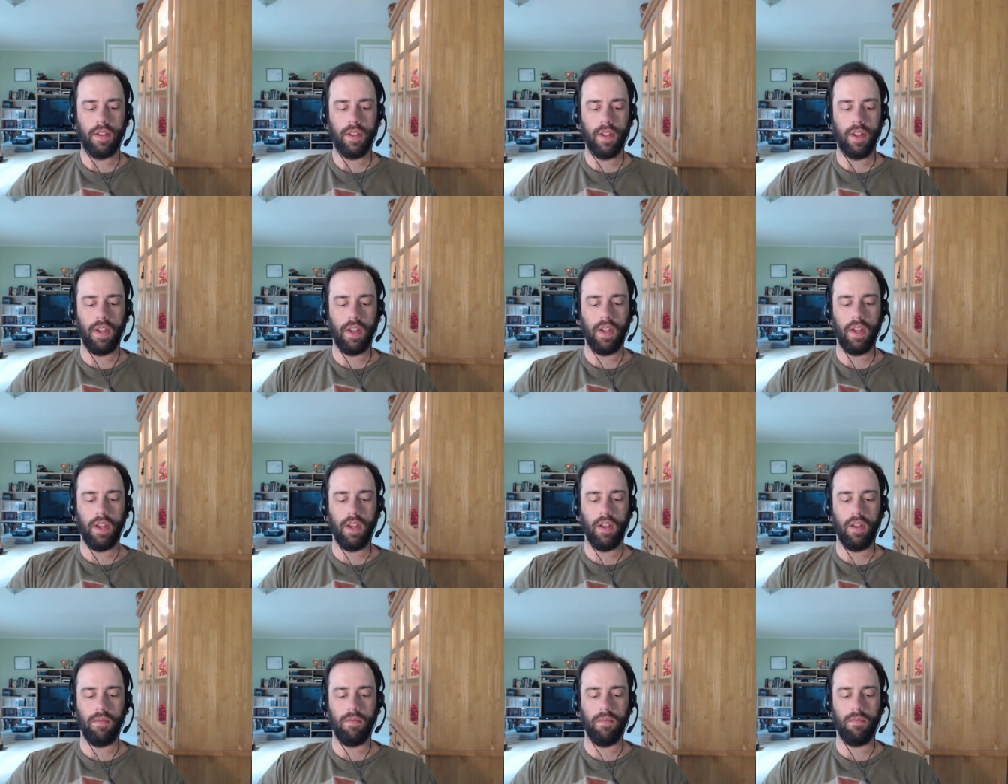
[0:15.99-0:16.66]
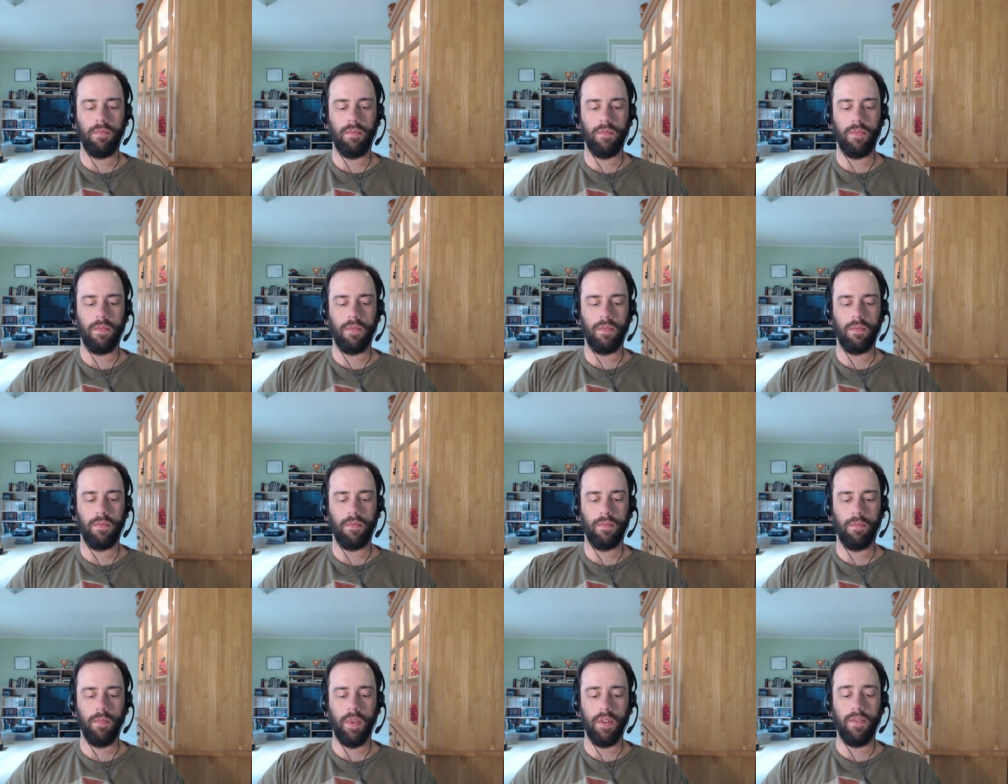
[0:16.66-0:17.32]

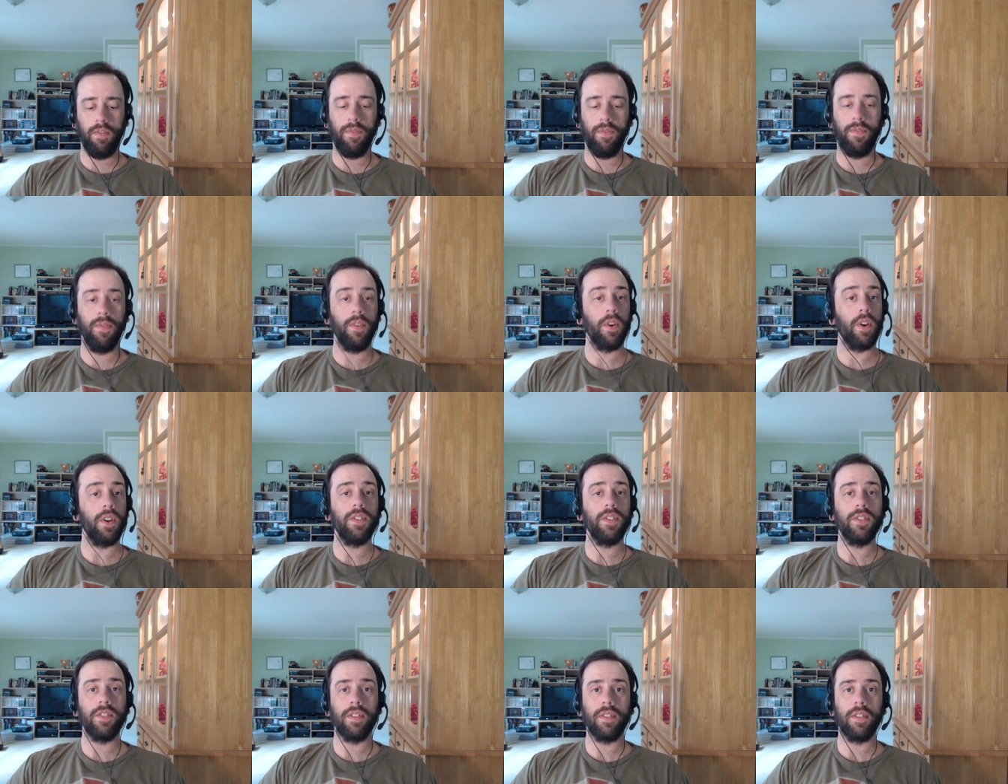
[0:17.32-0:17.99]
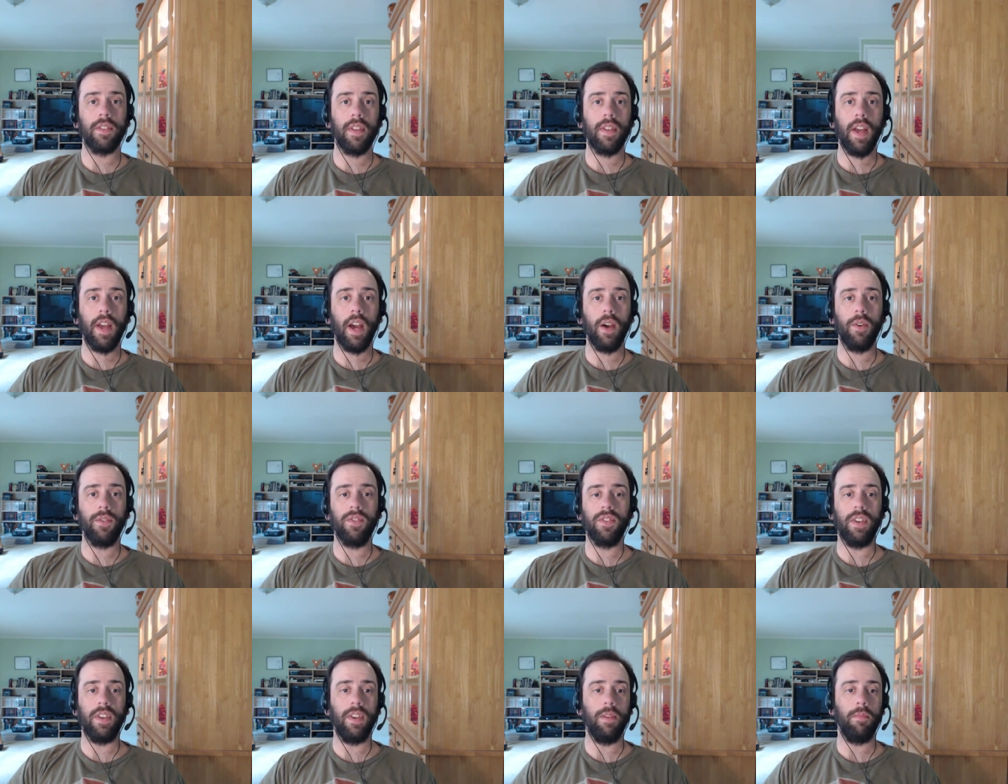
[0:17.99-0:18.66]
But first,
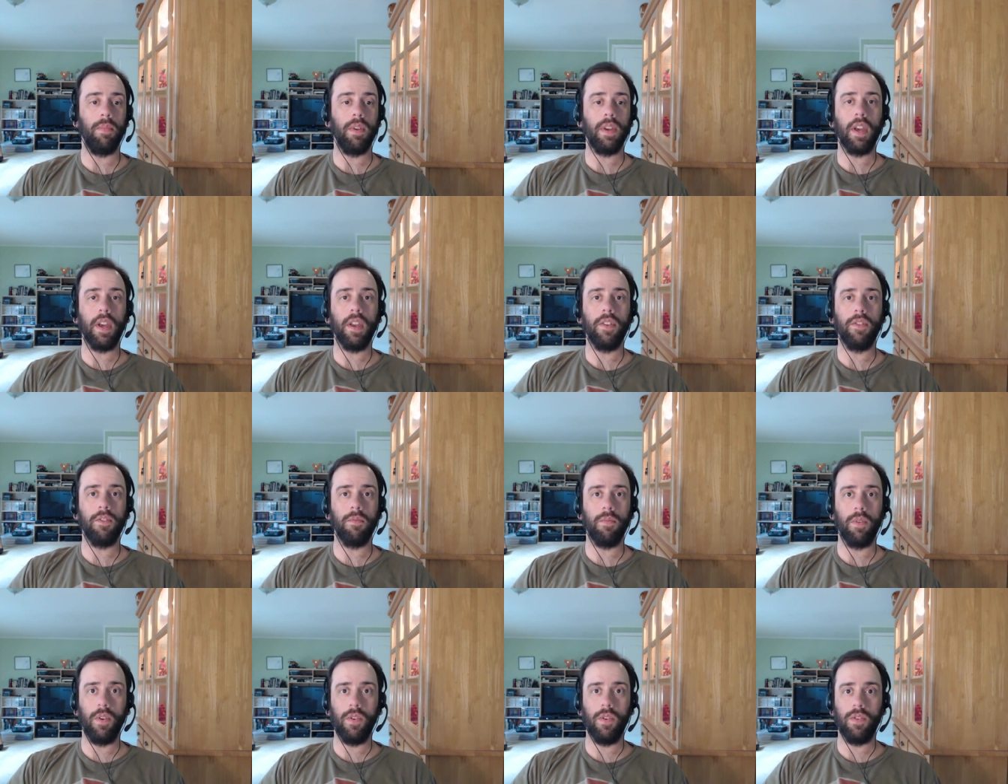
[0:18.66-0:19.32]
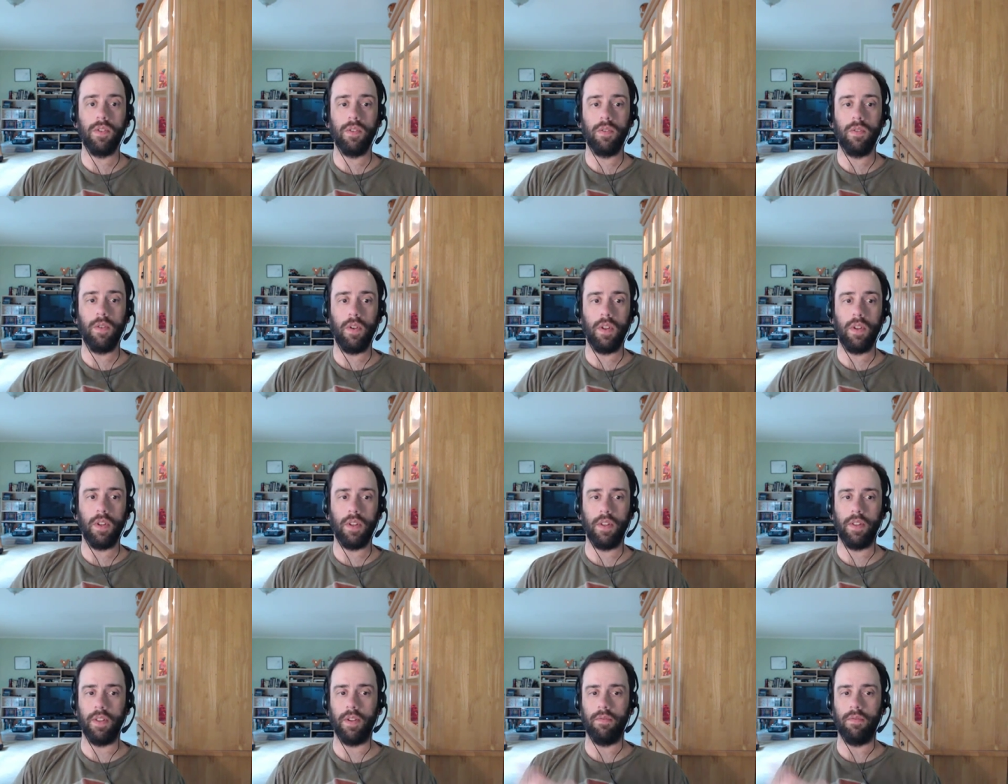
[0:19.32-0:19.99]
housekeeping, I suppose you'd
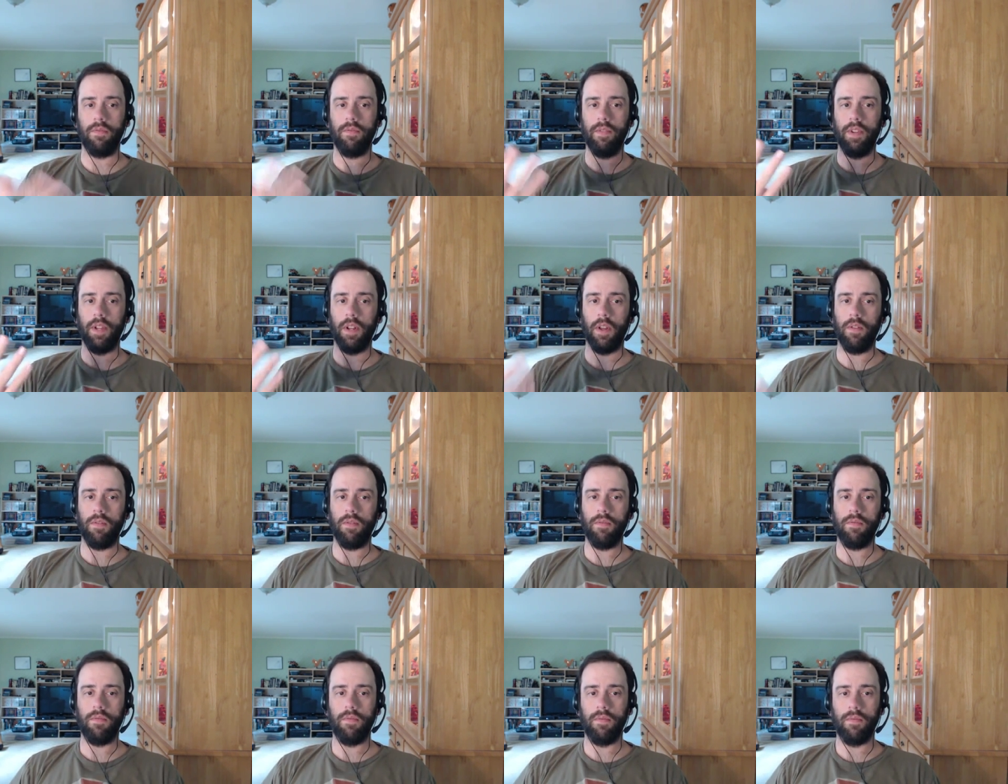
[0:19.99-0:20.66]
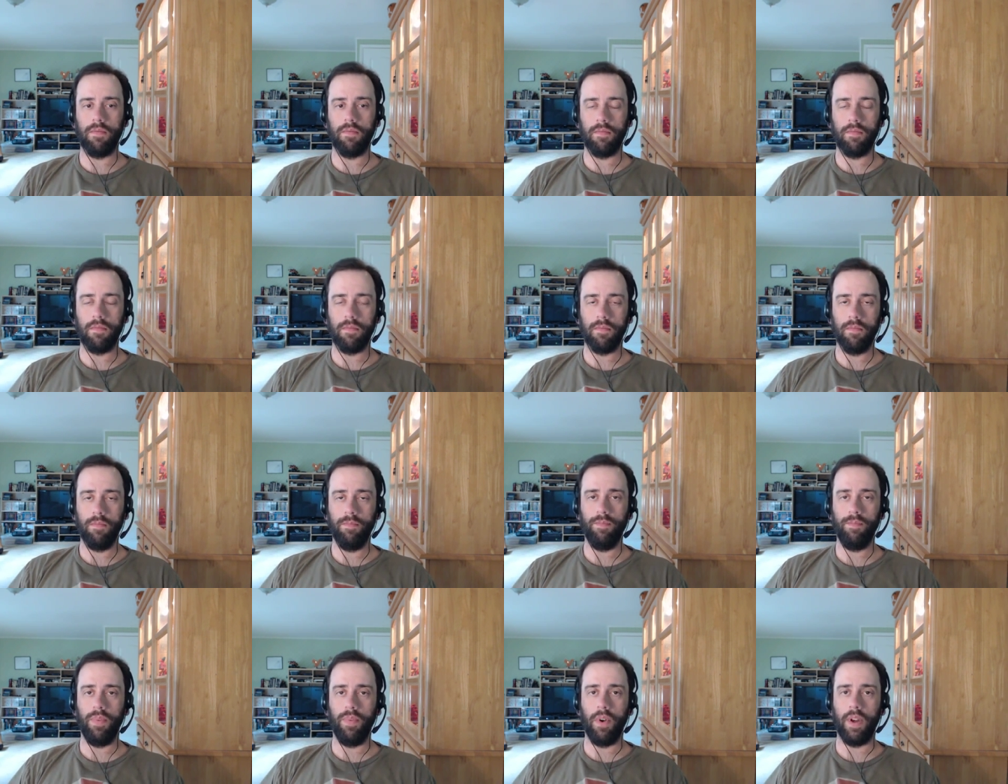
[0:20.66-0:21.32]
call it. Although,
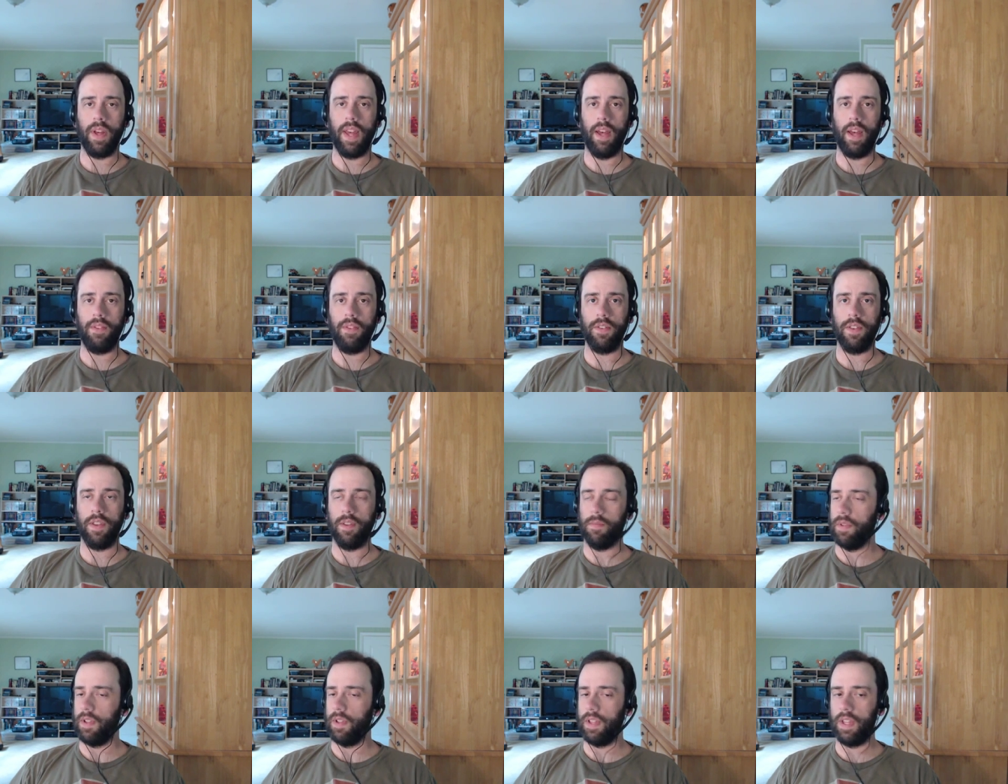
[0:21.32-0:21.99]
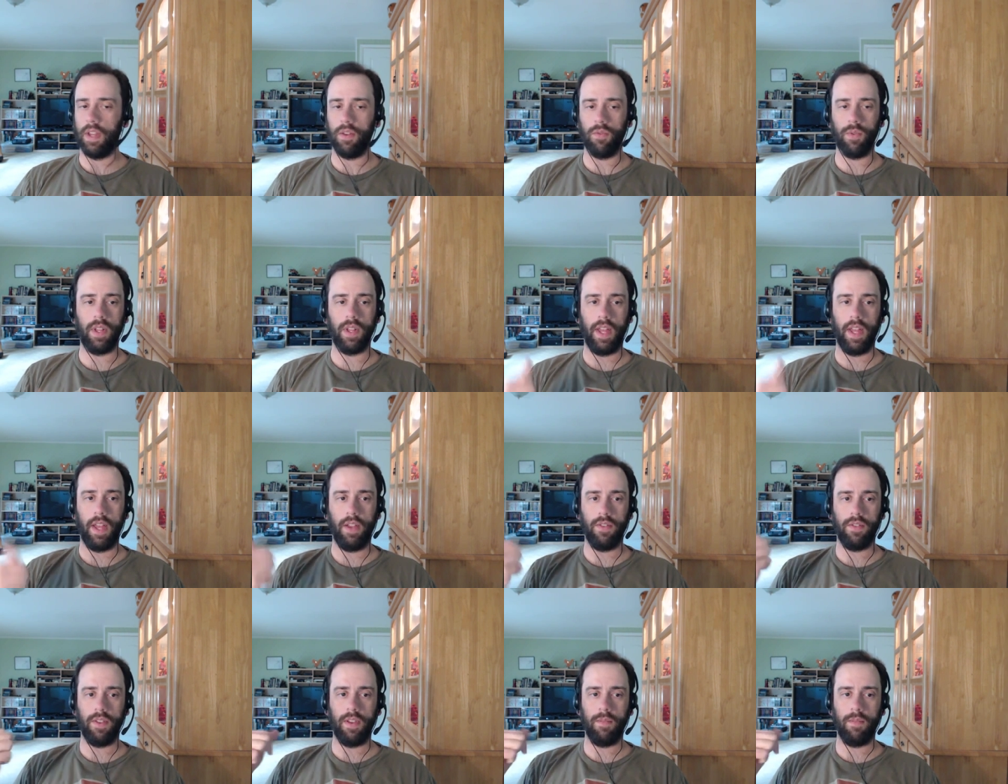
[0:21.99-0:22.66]
book housekeeping, not real
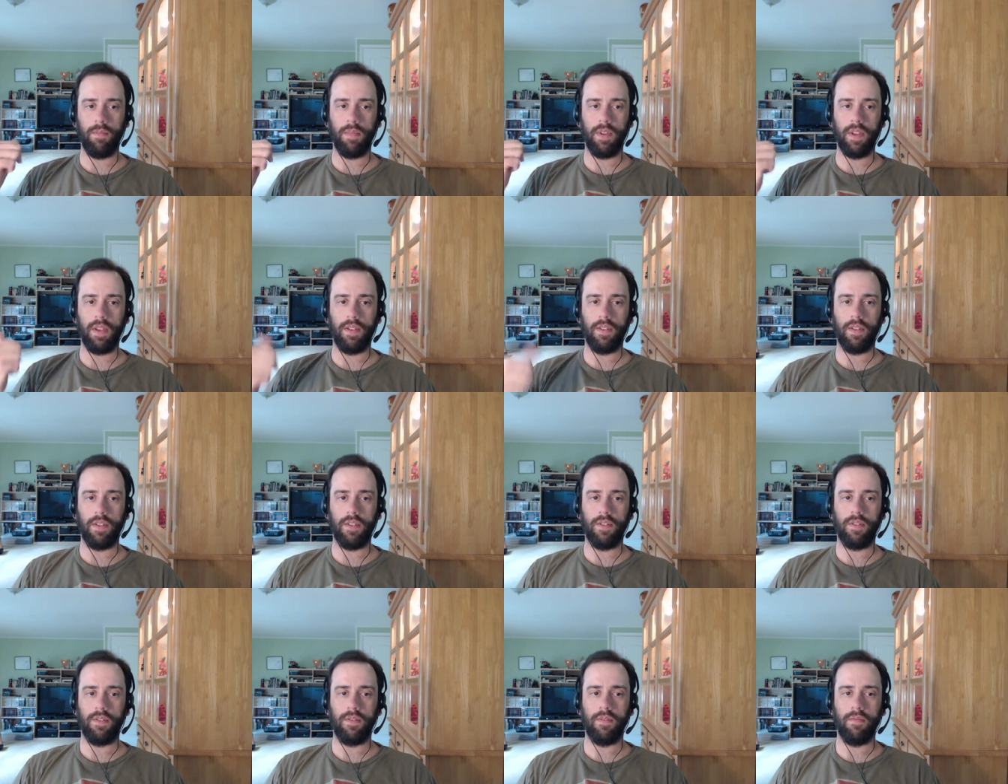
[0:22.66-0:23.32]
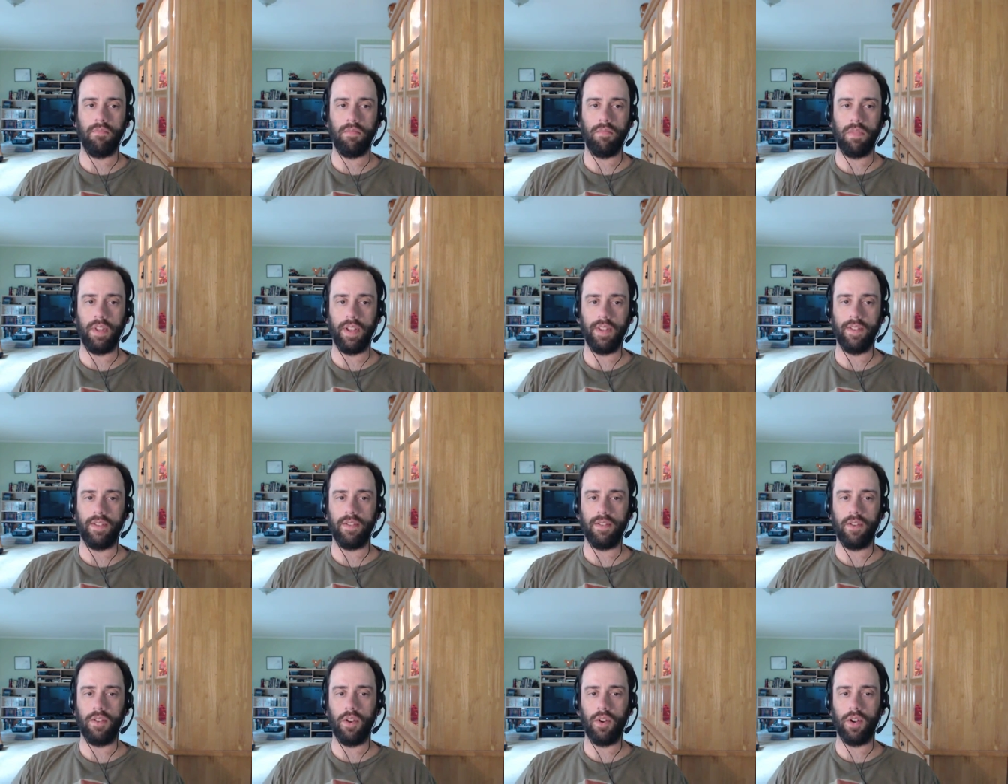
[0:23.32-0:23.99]
housekeeping, because this
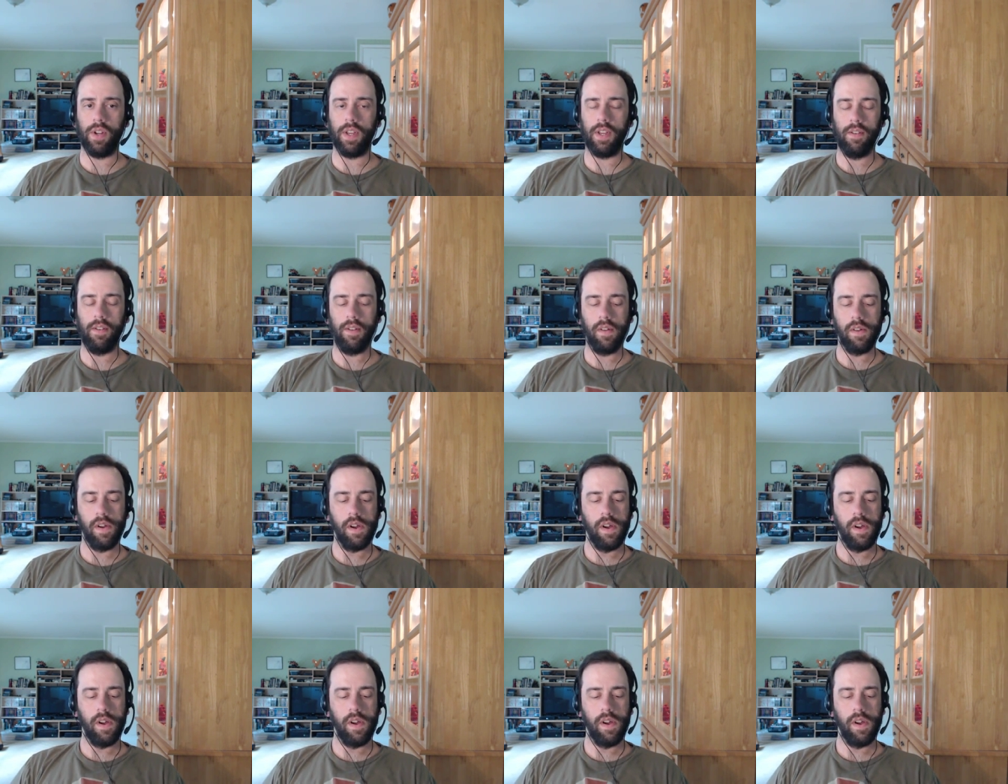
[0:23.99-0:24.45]
place is dirty.